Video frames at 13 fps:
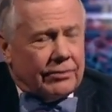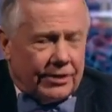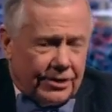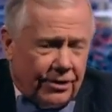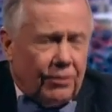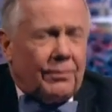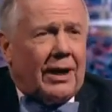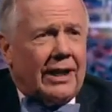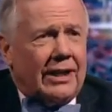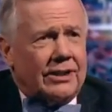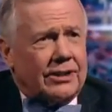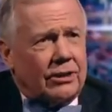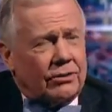you can still
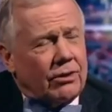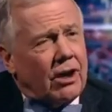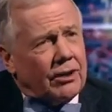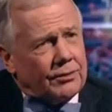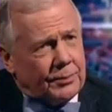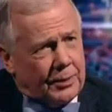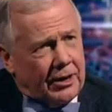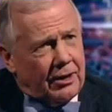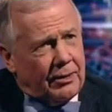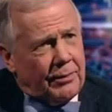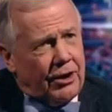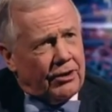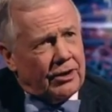buy and sell
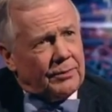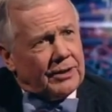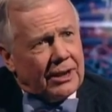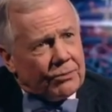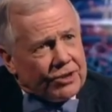congressmen in America,